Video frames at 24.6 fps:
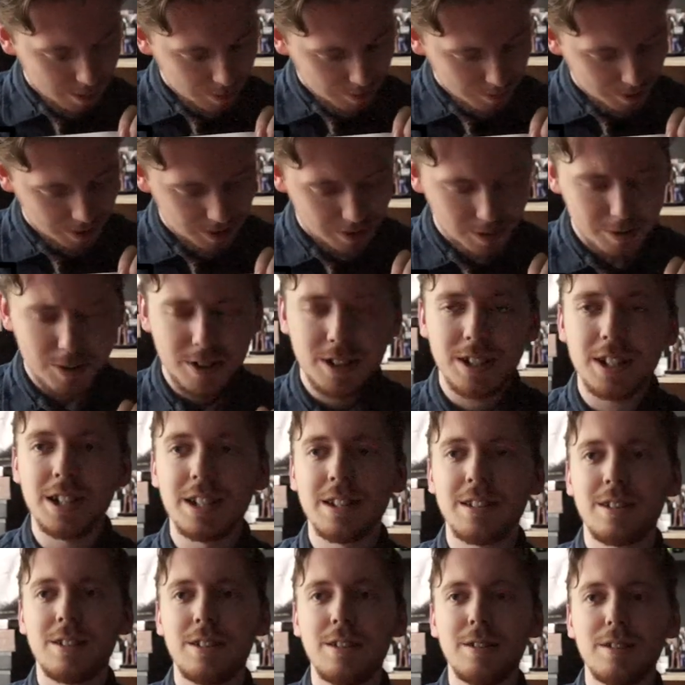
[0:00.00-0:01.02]
With two
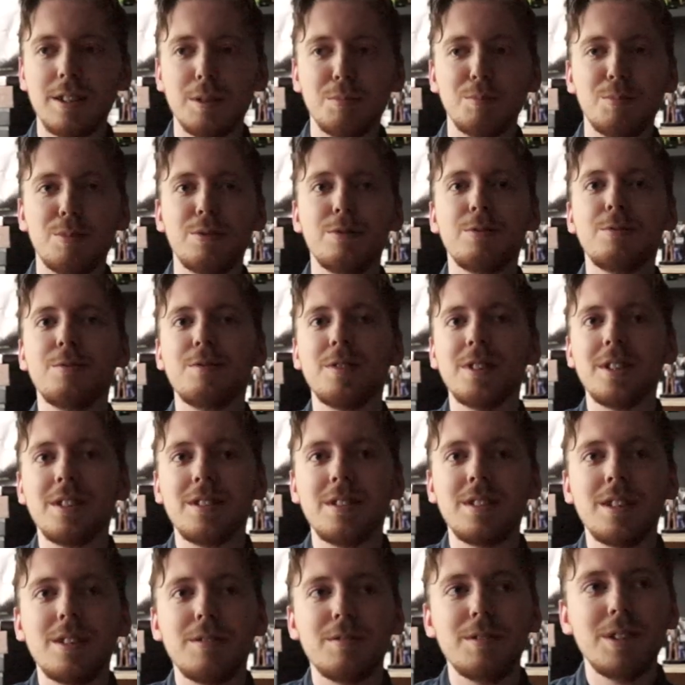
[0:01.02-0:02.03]
cards you can prove this
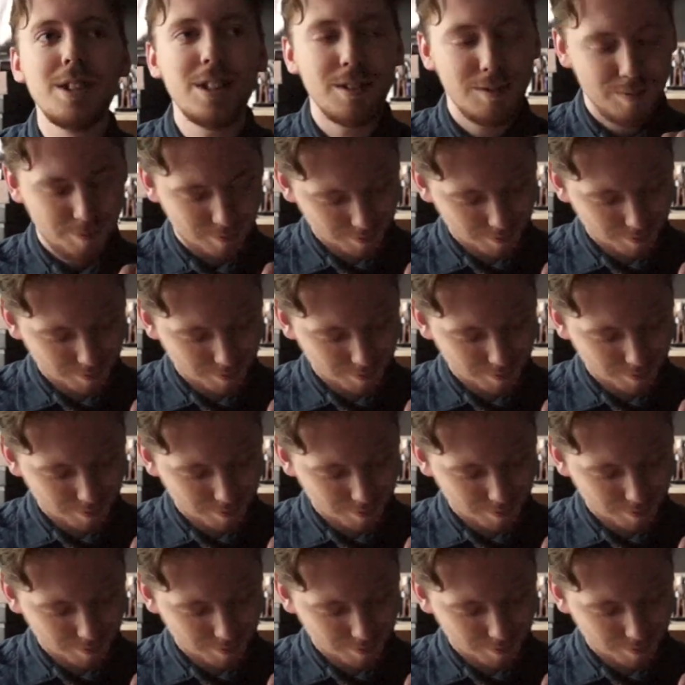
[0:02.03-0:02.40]
theory.